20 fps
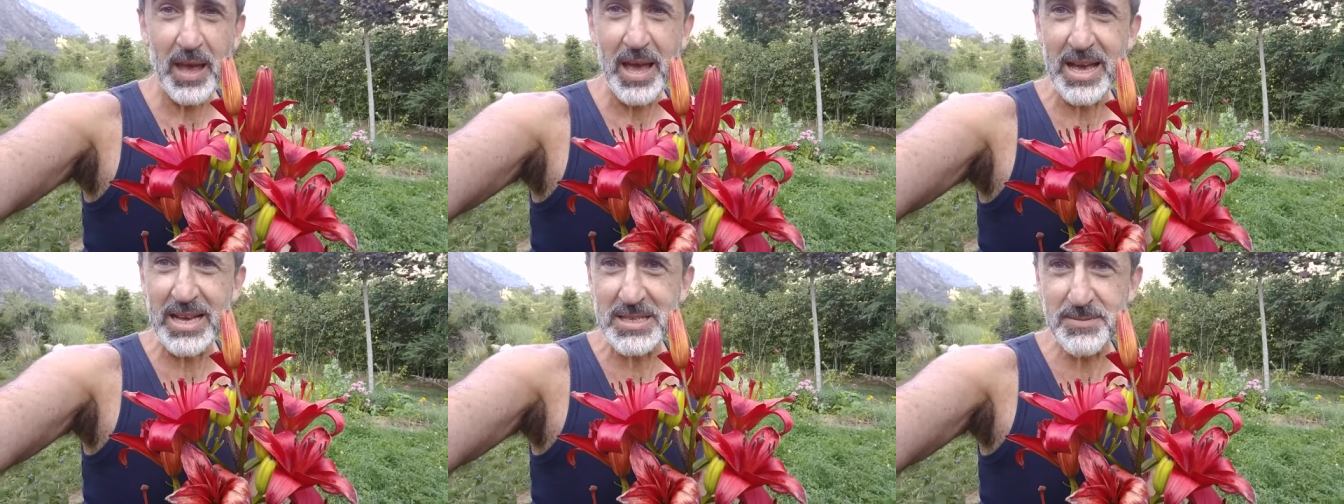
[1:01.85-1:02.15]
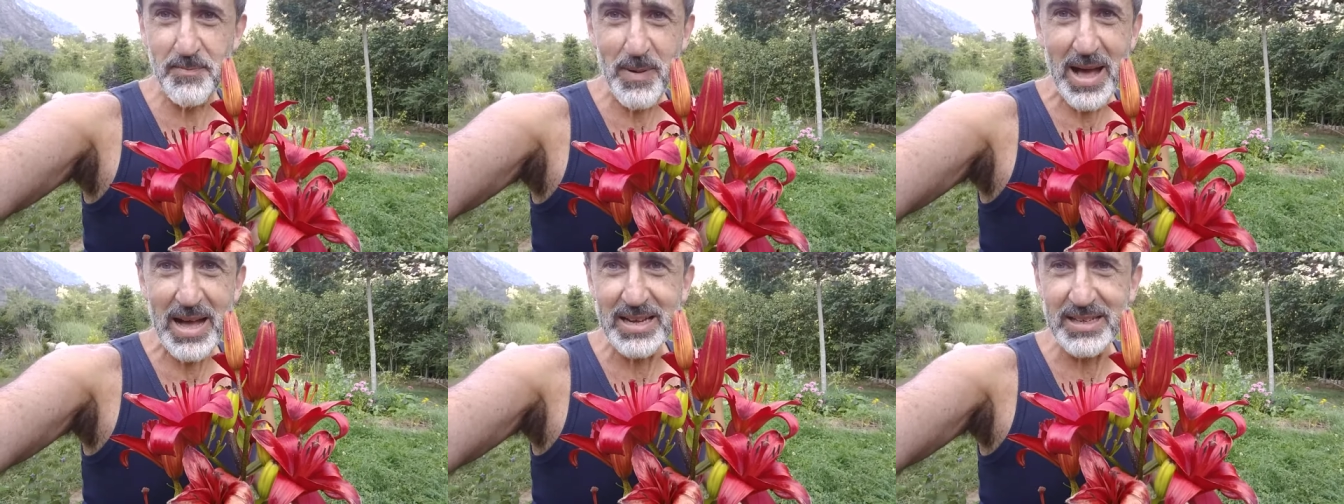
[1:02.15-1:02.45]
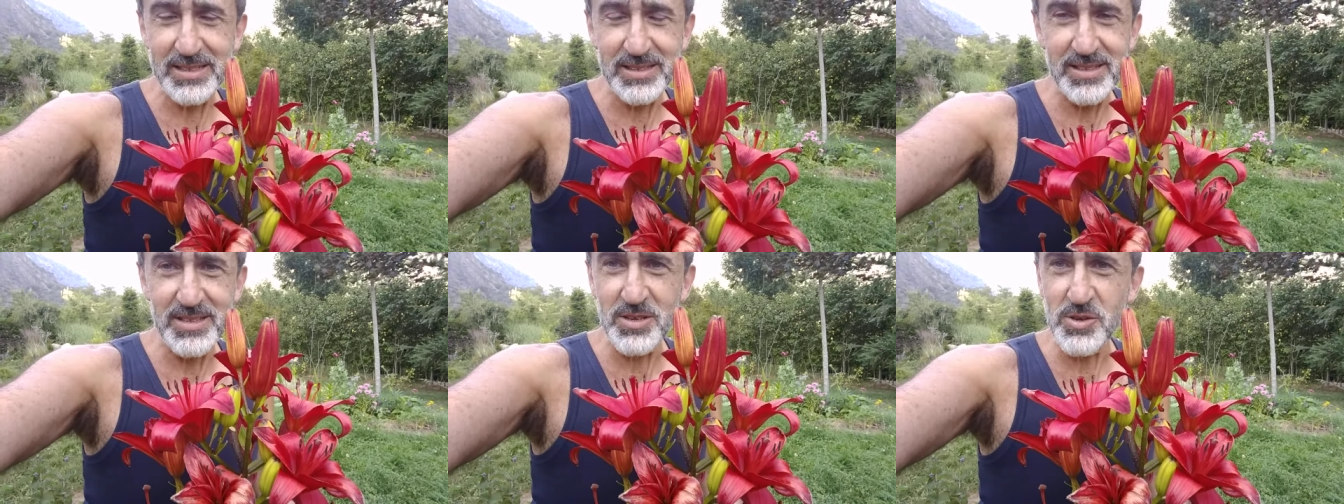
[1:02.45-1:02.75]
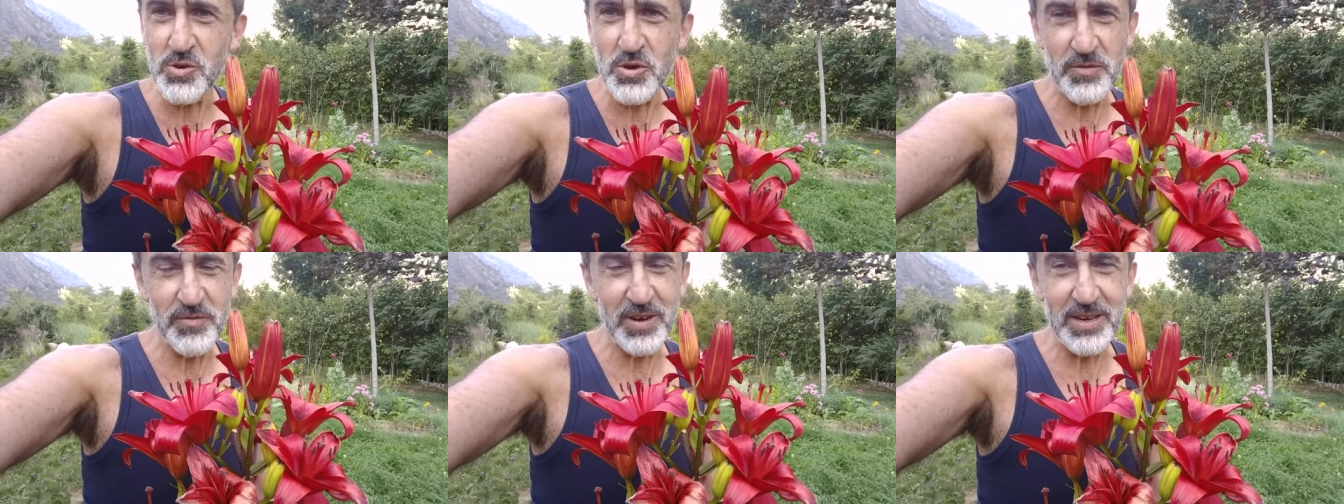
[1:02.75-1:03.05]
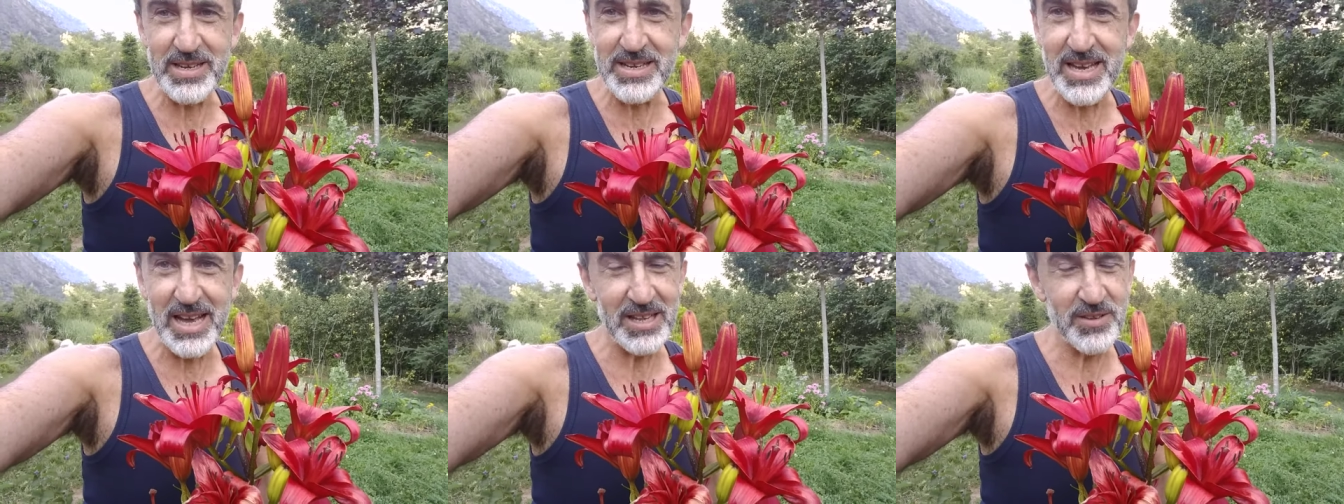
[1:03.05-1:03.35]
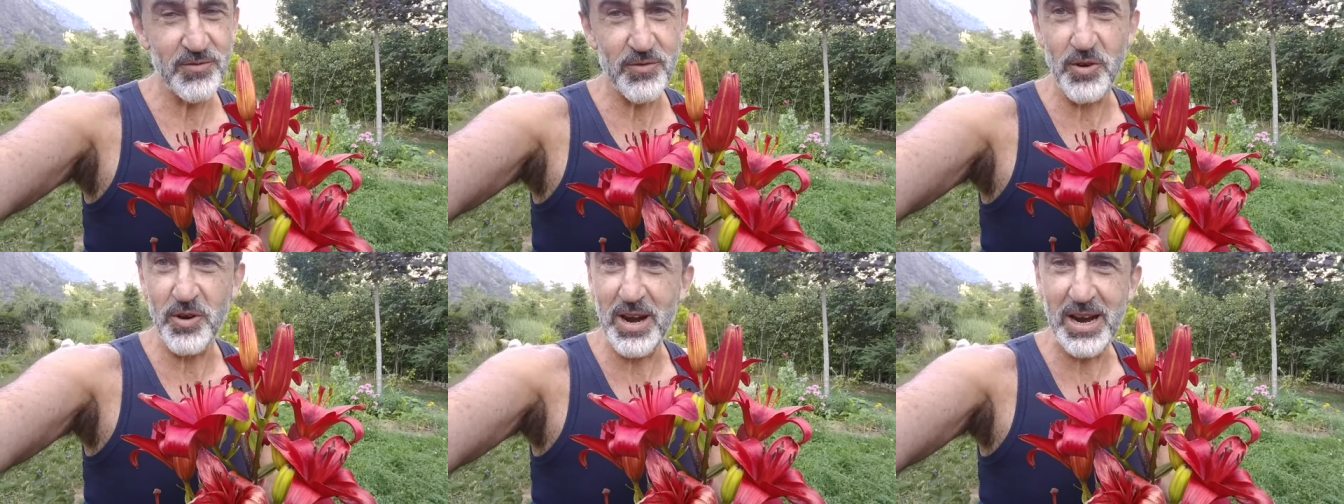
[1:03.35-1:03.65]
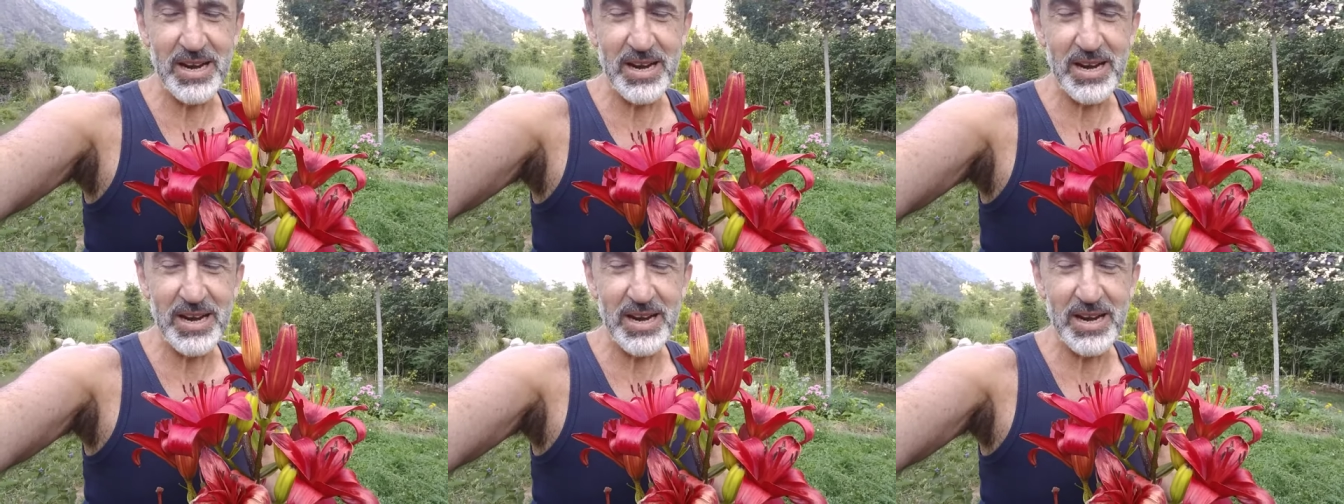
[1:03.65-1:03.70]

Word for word: expand. You even get for